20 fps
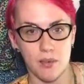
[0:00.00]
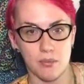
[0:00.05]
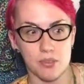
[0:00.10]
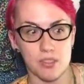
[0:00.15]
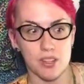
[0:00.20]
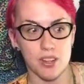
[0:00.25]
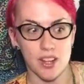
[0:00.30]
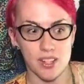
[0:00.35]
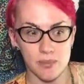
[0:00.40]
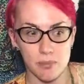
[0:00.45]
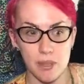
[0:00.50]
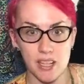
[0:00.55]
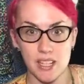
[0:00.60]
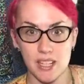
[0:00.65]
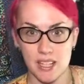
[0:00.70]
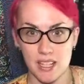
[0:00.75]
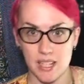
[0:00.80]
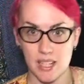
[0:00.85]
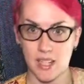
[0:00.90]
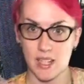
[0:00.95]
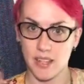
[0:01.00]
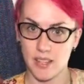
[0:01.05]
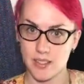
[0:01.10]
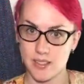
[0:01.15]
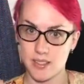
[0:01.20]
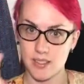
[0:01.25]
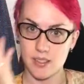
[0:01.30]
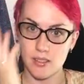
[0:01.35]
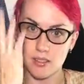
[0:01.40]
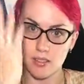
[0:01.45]
So that's a big key,
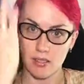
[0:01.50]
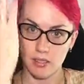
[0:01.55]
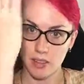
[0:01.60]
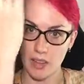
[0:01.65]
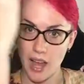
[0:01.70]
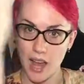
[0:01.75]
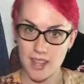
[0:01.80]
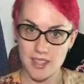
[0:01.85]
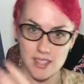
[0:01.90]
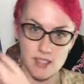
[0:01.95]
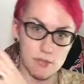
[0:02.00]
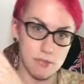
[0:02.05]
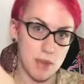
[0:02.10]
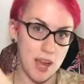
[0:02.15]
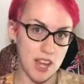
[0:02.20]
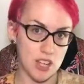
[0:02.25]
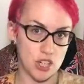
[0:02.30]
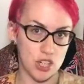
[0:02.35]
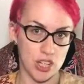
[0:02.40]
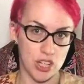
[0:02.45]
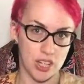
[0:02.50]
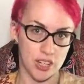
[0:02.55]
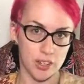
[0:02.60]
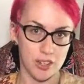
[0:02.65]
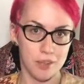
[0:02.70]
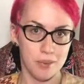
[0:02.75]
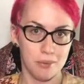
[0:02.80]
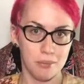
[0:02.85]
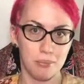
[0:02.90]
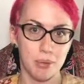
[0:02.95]
is lots of matching,
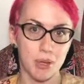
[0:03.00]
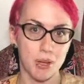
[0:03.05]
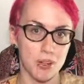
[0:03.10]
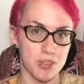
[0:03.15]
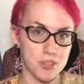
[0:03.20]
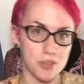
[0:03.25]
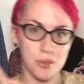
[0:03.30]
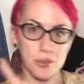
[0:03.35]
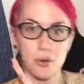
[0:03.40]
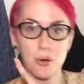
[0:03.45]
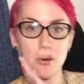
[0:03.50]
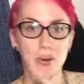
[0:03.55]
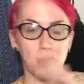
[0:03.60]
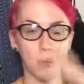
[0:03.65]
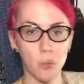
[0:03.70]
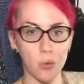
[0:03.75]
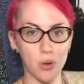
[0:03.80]
but also throw in